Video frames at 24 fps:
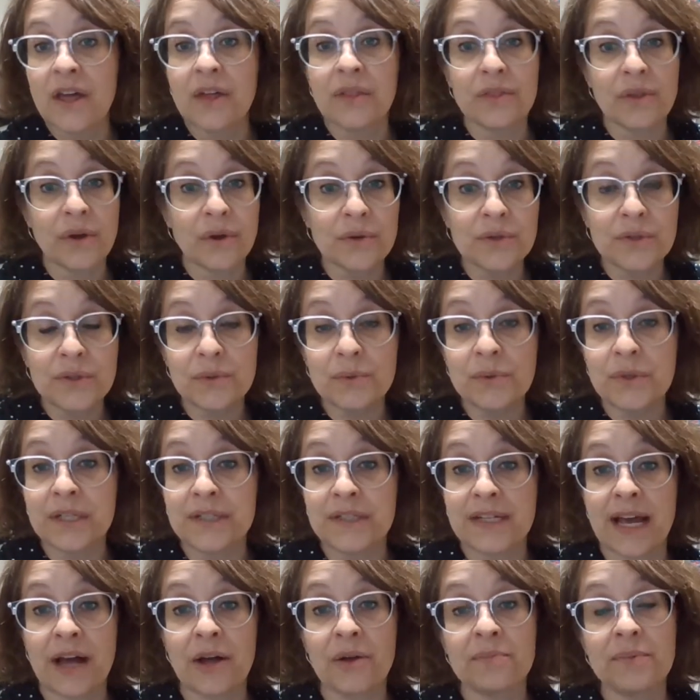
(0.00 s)
those who would
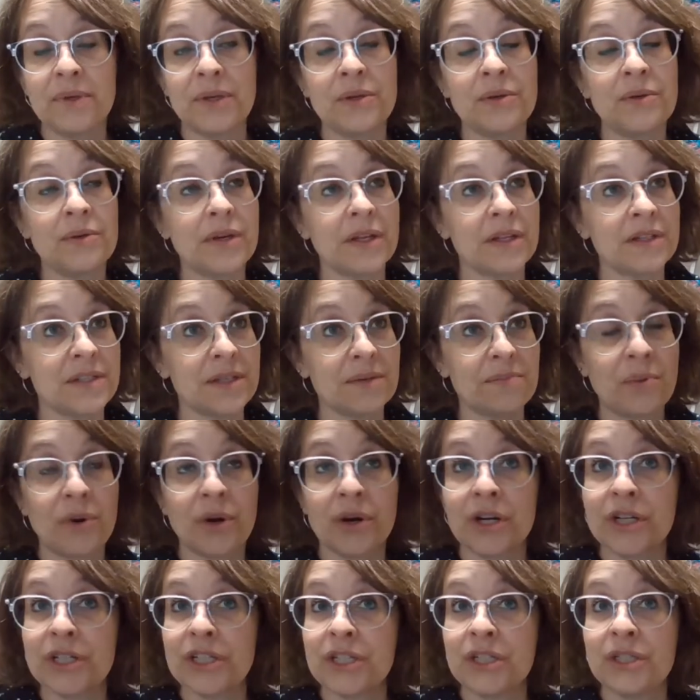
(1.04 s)
help you and
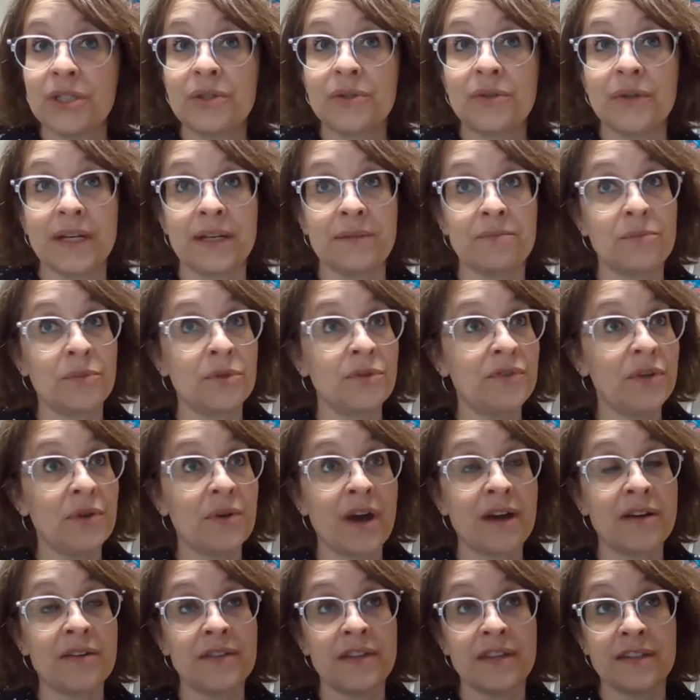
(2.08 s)
support you and move you
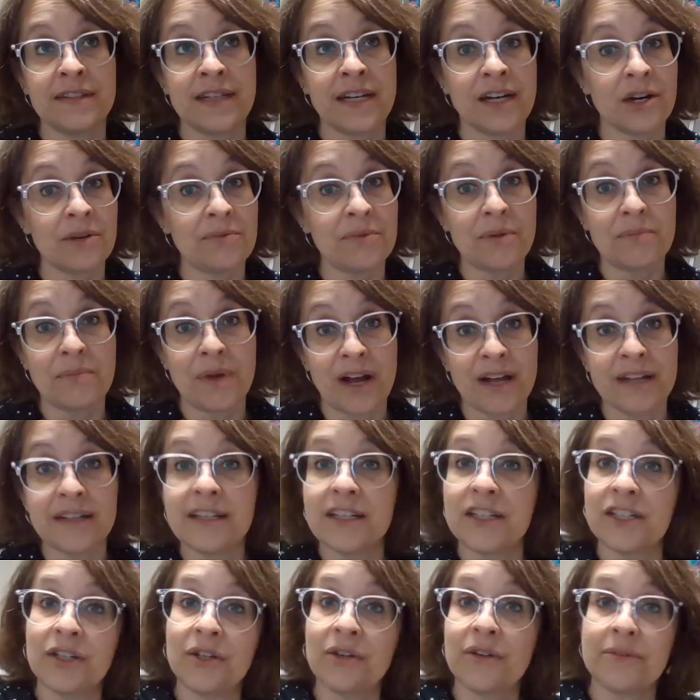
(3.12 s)
out of the terrible
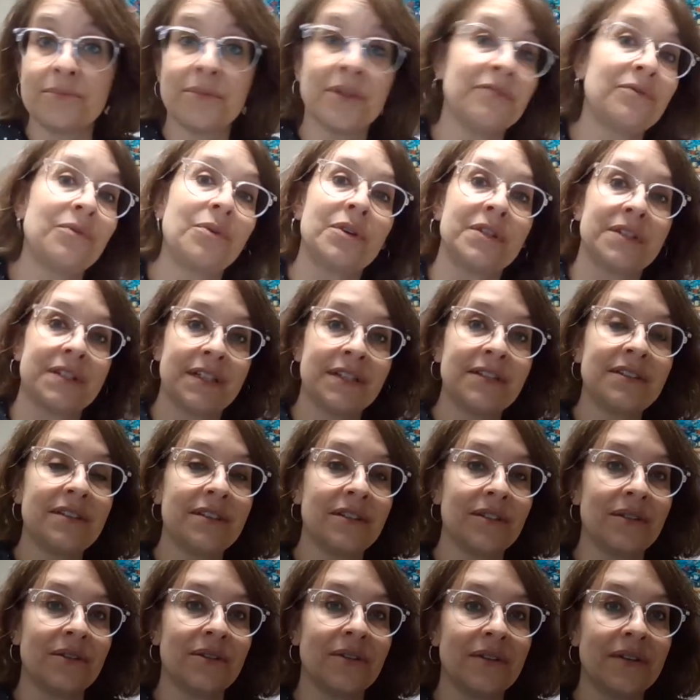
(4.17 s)
bondage you had been forced
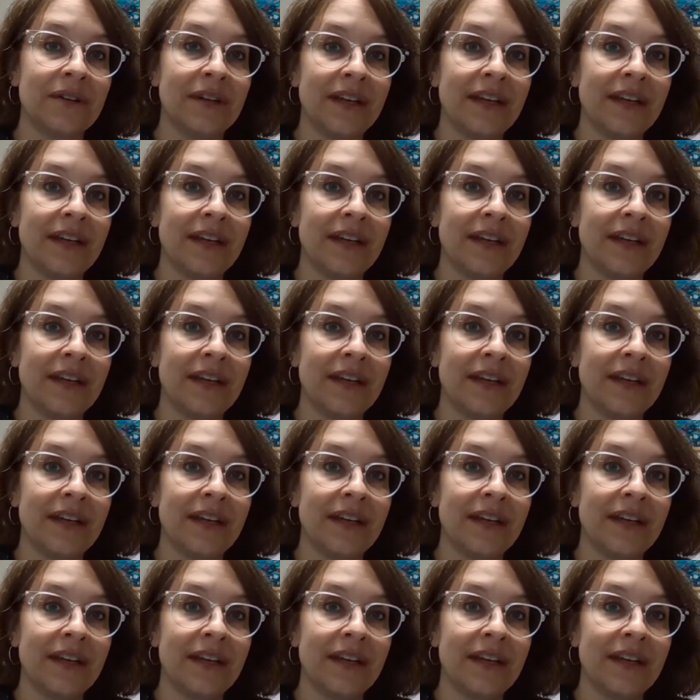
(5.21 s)
into.